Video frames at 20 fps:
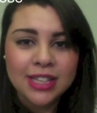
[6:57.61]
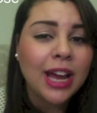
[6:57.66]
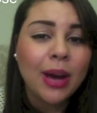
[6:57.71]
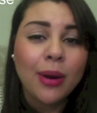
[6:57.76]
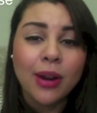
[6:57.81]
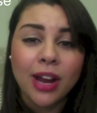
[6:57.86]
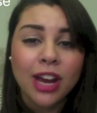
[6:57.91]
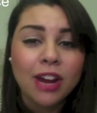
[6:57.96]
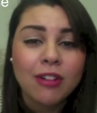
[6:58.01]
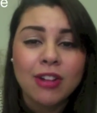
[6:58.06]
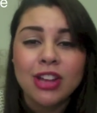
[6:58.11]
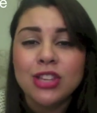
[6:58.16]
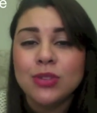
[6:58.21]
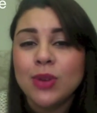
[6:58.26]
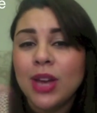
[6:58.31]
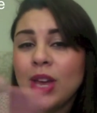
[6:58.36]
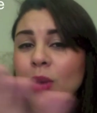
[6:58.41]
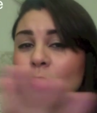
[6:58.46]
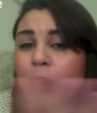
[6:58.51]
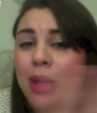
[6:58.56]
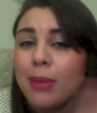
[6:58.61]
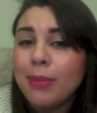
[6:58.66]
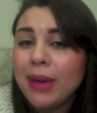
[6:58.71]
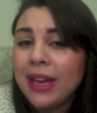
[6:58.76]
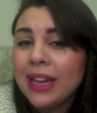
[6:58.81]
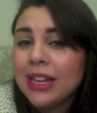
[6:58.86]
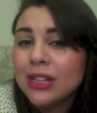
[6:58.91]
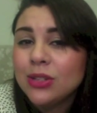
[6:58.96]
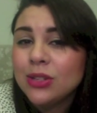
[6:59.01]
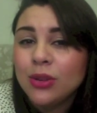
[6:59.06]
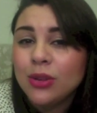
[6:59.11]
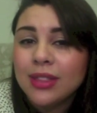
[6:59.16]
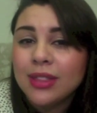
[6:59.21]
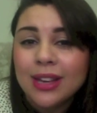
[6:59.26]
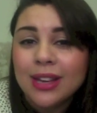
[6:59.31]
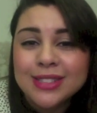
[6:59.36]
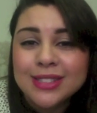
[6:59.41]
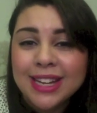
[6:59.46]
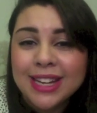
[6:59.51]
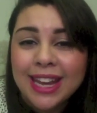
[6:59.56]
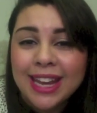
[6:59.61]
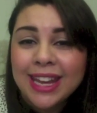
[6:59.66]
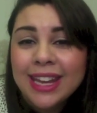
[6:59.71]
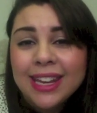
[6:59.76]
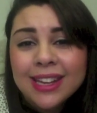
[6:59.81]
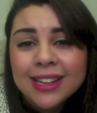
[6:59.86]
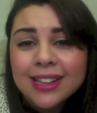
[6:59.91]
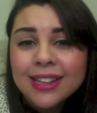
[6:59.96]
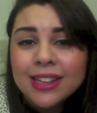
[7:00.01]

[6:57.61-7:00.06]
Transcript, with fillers: Oh, and I graduated way back in 2008.